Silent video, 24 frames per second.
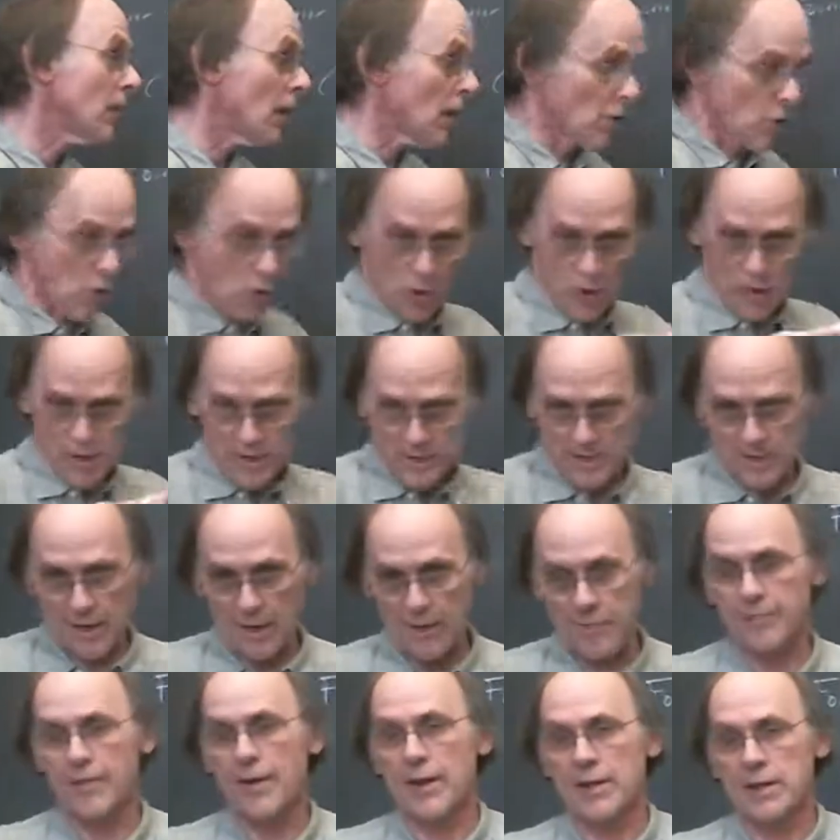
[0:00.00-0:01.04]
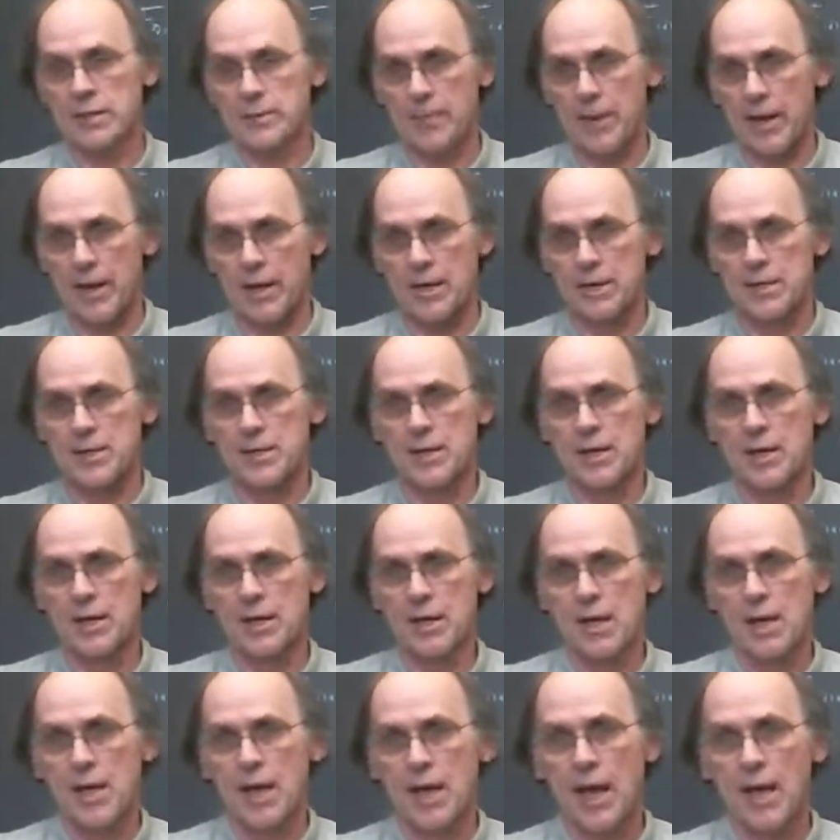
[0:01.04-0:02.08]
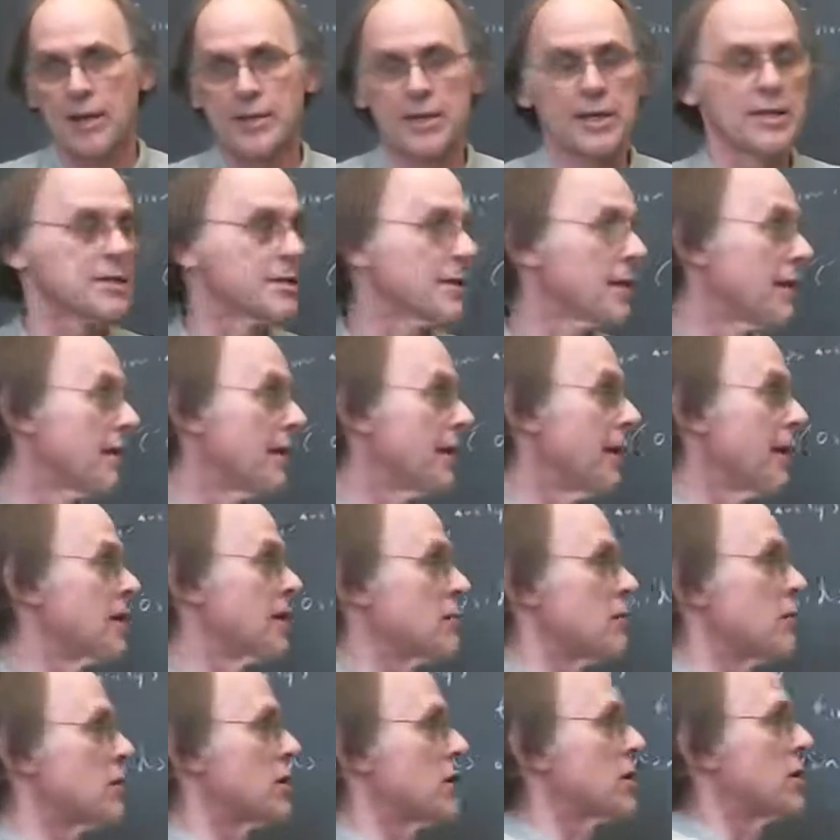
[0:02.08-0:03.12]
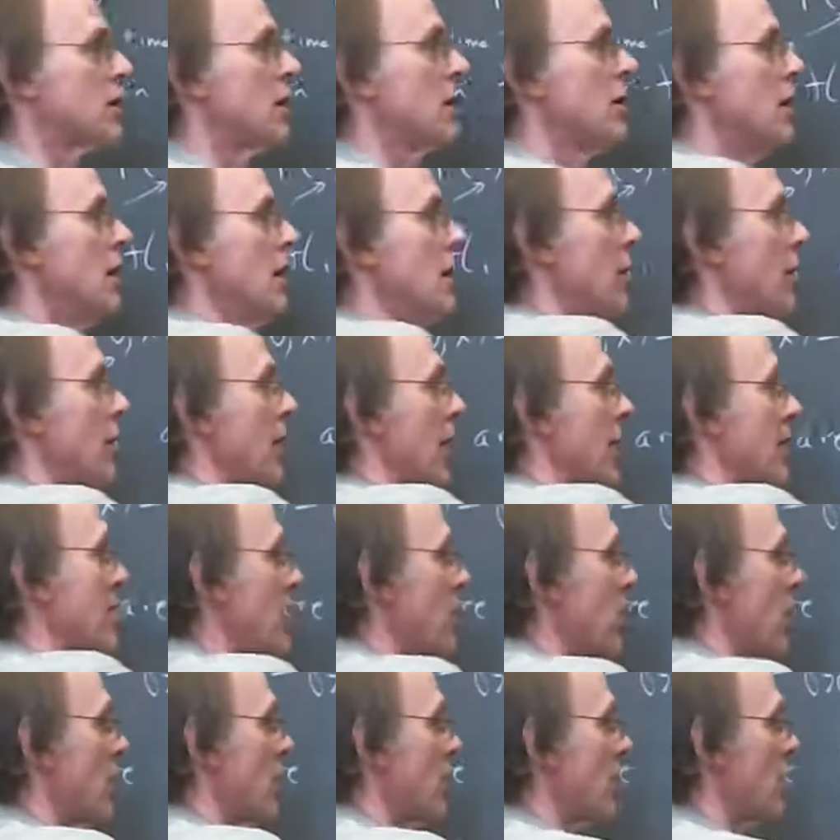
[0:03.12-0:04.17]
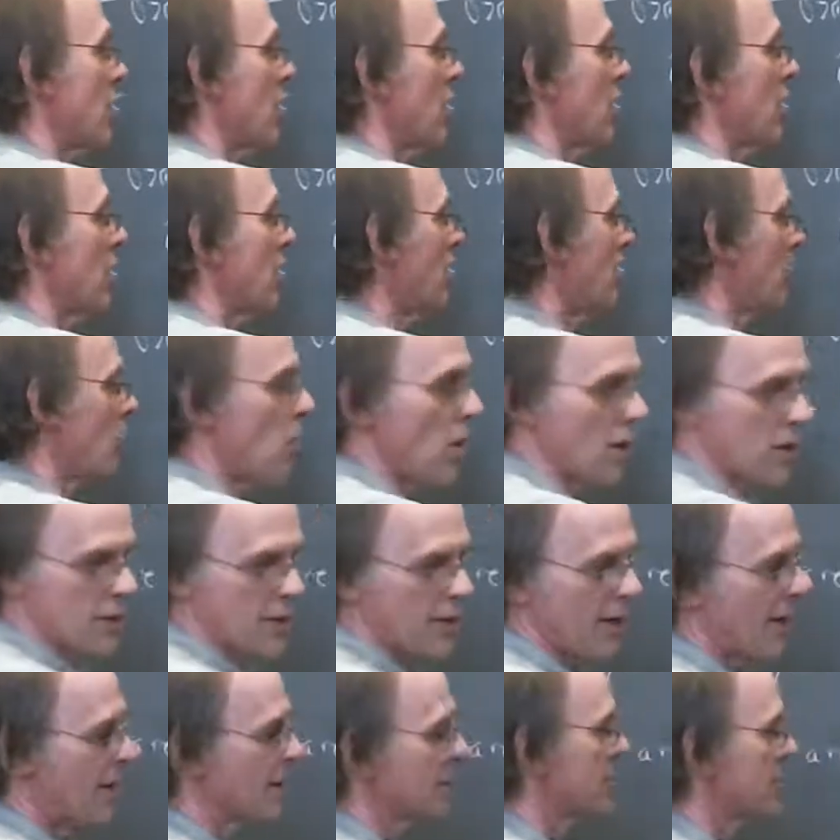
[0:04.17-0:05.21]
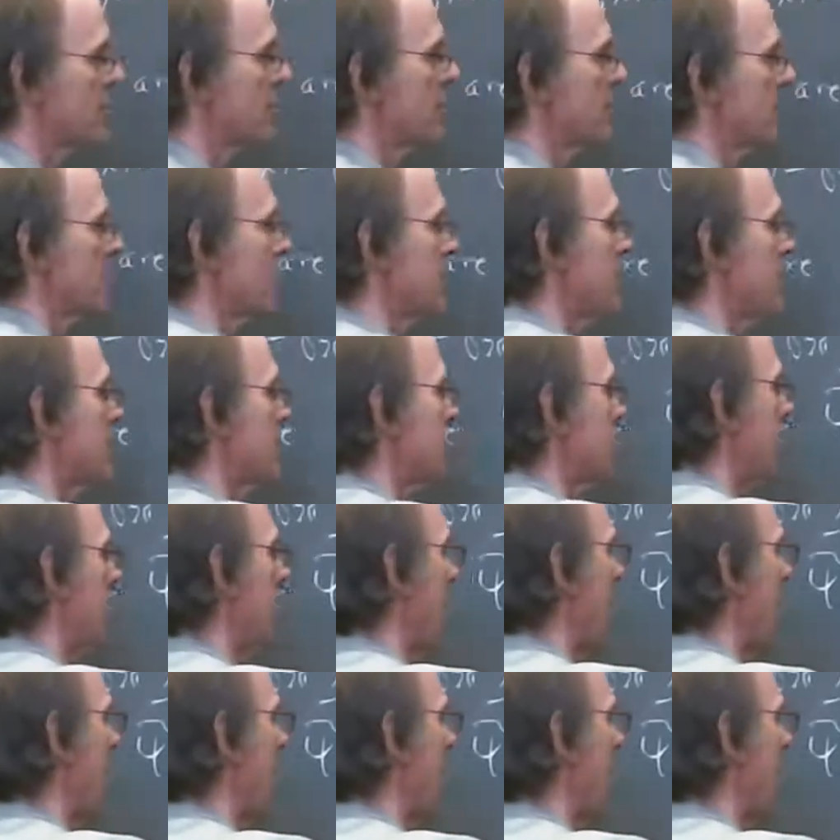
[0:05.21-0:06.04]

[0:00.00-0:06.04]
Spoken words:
coordinates on phase space, and these are the things which we actually want to quantize. So these are the